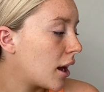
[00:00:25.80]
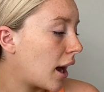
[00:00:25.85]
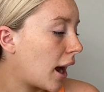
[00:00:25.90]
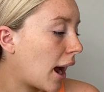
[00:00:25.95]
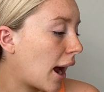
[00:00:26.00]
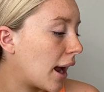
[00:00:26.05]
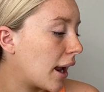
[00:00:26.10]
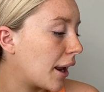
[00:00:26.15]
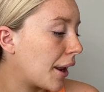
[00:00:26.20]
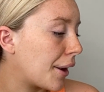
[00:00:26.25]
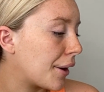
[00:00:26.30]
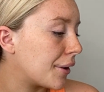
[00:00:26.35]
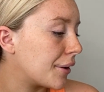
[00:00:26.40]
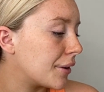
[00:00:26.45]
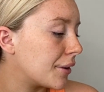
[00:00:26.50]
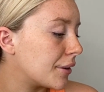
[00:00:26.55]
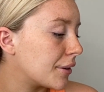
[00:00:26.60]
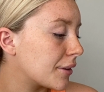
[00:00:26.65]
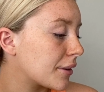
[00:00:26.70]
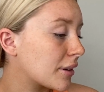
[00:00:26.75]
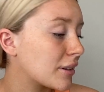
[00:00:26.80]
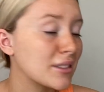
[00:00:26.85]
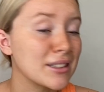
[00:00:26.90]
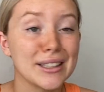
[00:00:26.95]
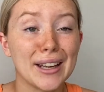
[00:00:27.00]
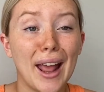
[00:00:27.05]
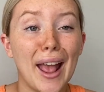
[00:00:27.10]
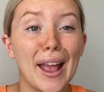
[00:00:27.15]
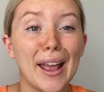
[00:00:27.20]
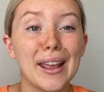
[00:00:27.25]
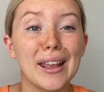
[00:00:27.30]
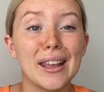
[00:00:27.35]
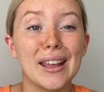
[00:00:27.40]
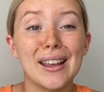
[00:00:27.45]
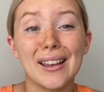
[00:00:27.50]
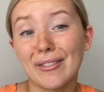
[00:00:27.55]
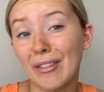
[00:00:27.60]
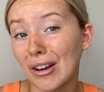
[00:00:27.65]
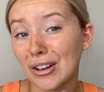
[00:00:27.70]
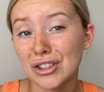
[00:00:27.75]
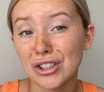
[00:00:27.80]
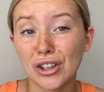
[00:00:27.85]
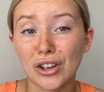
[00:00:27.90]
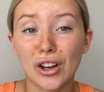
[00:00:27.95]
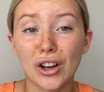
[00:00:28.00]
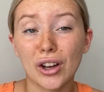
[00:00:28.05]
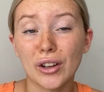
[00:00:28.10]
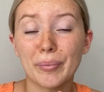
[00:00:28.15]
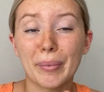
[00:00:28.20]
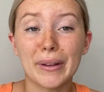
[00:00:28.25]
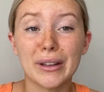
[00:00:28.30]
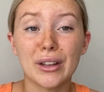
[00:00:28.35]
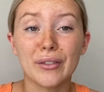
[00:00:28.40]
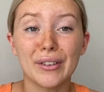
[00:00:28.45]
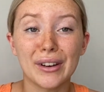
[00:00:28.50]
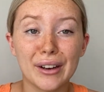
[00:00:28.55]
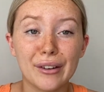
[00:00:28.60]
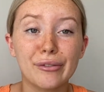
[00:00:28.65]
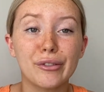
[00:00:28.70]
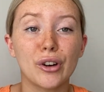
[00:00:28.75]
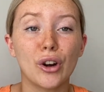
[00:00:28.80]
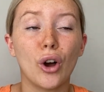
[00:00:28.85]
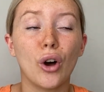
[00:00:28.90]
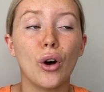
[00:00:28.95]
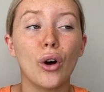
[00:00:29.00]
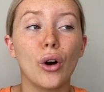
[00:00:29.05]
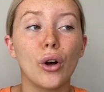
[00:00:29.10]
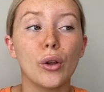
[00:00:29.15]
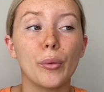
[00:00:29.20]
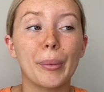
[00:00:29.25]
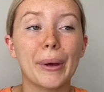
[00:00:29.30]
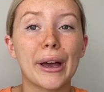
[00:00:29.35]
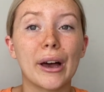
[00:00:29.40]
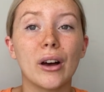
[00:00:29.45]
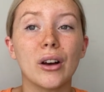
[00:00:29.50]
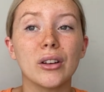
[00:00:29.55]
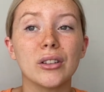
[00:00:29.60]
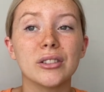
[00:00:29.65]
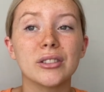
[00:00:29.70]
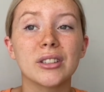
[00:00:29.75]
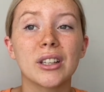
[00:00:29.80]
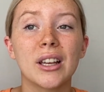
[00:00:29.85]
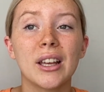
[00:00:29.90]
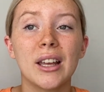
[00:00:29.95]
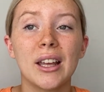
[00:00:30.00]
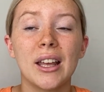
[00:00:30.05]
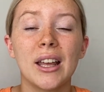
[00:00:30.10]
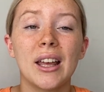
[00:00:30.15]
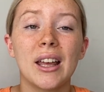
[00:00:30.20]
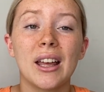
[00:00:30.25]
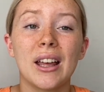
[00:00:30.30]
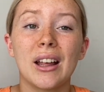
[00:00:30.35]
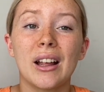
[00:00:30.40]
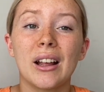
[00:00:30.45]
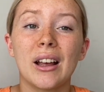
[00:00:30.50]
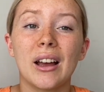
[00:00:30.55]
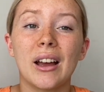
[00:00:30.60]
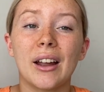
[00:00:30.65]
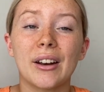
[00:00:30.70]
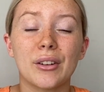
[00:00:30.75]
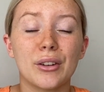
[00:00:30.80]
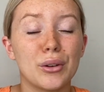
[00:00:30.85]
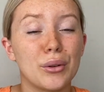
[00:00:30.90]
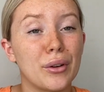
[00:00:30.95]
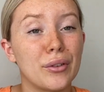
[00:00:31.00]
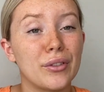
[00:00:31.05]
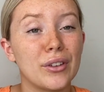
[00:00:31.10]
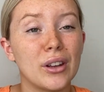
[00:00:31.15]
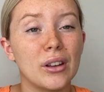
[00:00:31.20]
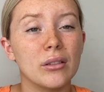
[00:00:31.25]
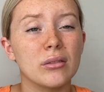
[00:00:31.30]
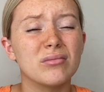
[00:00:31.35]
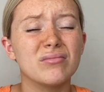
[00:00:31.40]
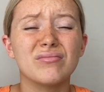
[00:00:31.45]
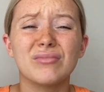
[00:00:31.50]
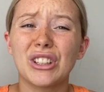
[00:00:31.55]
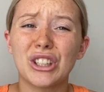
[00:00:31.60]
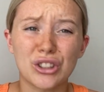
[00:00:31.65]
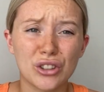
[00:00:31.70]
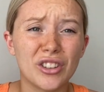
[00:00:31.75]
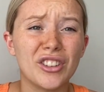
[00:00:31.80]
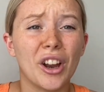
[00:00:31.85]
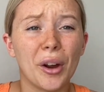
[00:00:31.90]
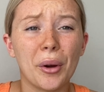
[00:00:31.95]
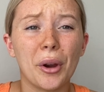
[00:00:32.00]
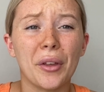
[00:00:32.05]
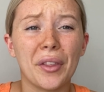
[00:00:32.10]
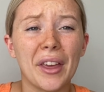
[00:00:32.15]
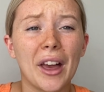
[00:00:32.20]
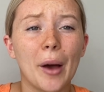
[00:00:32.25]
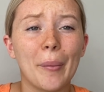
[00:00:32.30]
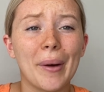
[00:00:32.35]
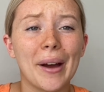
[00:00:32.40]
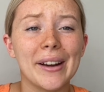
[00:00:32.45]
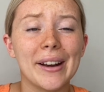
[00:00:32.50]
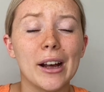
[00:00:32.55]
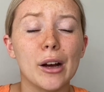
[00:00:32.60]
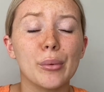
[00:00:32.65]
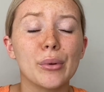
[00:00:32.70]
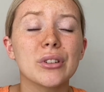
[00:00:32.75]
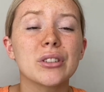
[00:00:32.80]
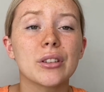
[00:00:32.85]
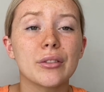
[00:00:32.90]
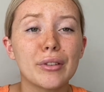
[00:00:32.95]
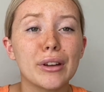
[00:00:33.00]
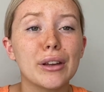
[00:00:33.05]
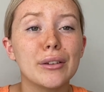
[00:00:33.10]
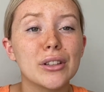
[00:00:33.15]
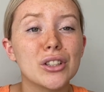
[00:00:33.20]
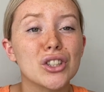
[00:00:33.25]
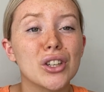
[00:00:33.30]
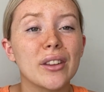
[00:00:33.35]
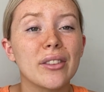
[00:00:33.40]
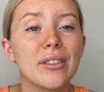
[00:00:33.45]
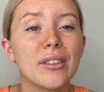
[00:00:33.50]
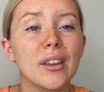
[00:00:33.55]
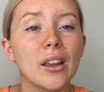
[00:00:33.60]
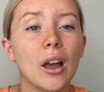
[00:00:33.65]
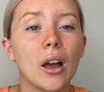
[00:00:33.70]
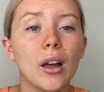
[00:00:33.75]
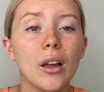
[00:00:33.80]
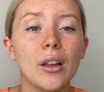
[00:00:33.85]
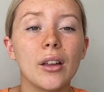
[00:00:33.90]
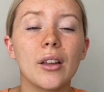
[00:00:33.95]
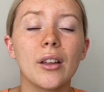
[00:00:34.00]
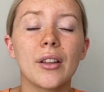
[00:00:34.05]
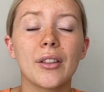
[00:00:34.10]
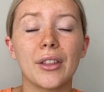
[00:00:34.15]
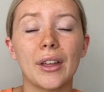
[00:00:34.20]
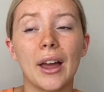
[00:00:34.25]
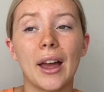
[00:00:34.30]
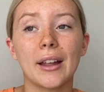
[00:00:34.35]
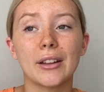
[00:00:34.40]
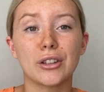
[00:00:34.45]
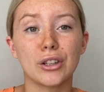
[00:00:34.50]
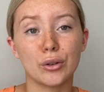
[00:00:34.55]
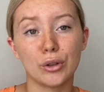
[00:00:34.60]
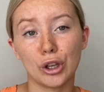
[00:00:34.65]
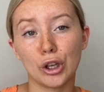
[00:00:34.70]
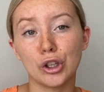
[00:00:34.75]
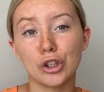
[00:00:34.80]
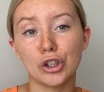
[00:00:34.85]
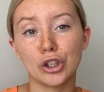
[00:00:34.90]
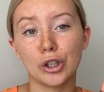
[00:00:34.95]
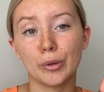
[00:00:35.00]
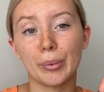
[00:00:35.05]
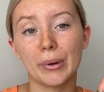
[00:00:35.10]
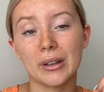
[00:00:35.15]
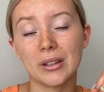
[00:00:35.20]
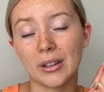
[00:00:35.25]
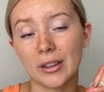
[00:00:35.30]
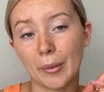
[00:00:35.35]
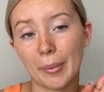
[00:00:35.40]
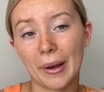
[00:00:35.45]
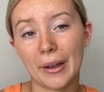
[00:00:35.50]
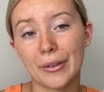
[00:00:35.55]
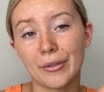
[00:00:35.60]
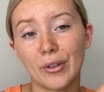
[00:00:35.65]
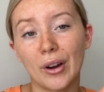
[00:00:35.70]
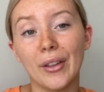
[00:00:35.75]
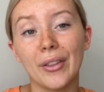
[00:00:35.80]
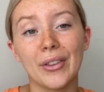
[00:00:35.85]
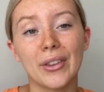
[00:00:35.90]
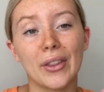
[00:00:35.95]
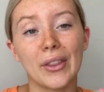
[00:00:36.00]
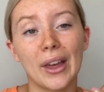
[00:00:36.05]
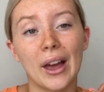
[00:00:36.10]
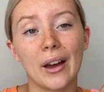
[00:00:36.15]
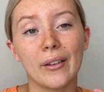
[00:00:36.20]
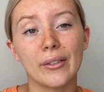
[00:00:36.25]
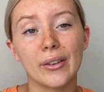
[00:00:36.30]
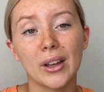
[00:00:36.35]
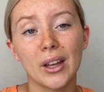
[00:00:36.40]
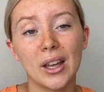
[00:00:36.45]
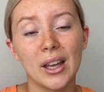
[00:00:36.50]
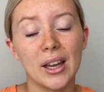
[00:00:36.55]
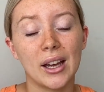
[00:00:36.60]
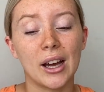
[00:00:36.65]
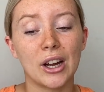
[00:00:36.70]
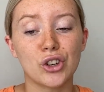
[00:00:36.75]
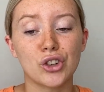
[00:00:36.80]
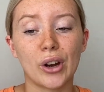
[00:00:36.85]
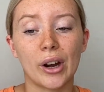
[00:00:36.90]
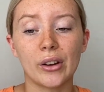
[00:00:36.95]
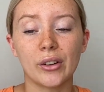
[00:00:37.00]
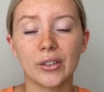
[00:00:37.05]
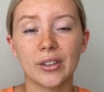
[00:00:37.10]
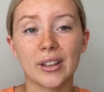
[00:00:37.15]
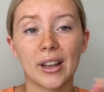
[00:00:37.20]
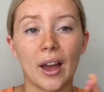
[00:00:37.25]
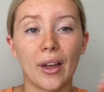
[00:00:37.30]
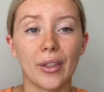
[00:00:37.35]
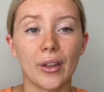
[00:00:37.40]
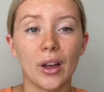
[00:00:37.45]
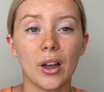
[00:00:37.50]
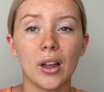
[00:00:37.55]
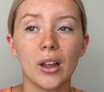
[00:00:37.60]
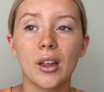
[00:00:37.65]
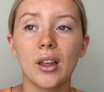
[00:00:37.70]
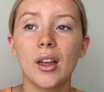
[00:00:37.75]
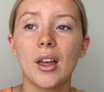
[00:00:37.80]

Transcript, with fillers: And today I've actually got a bit of a different haul because I don't know if you you should know who they are by now, but Sophia and Cinzia, they're two YouTubers and the best friends, and they have a channel together.